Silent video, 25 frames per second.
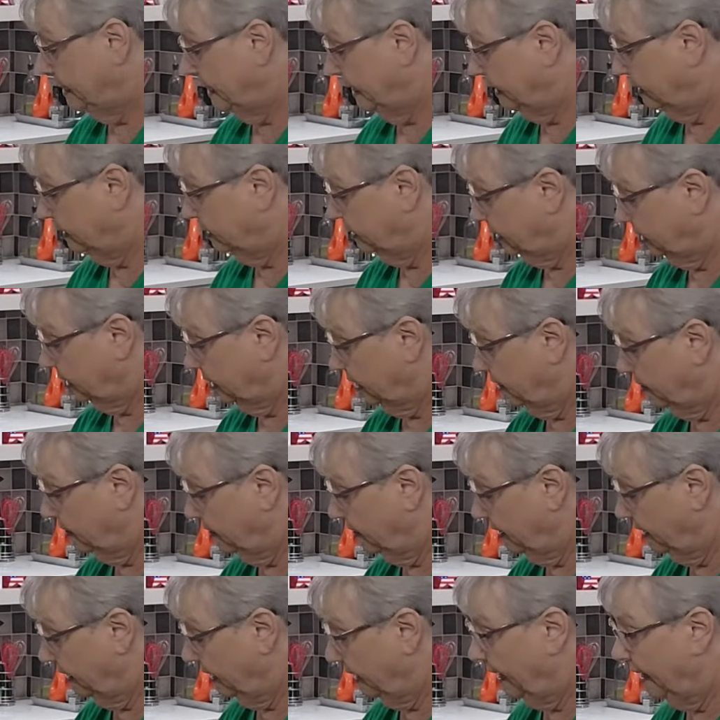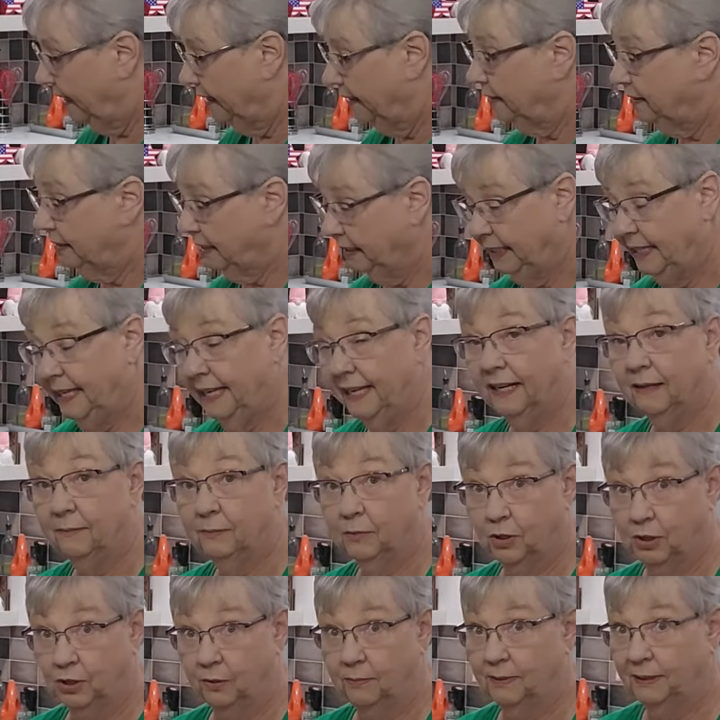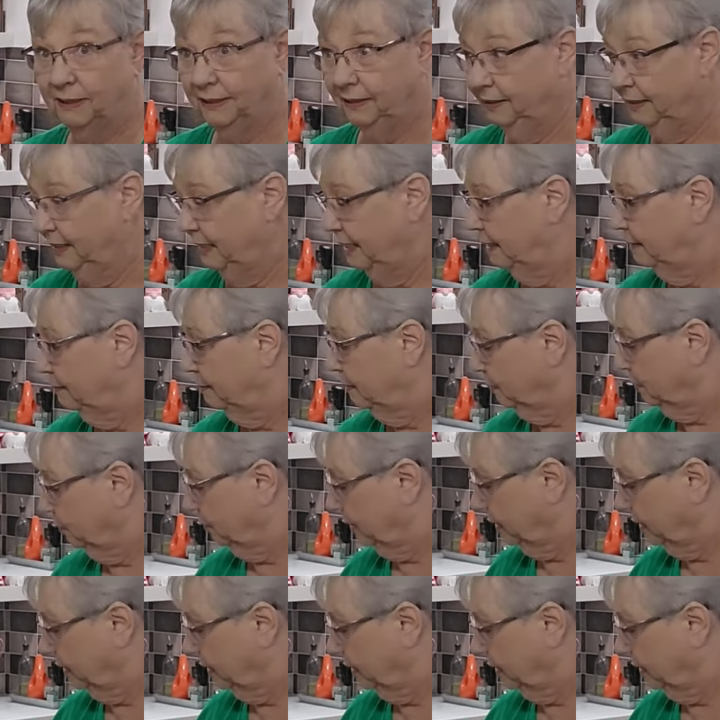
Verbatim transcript: now to that, again, I'm going to be looking at my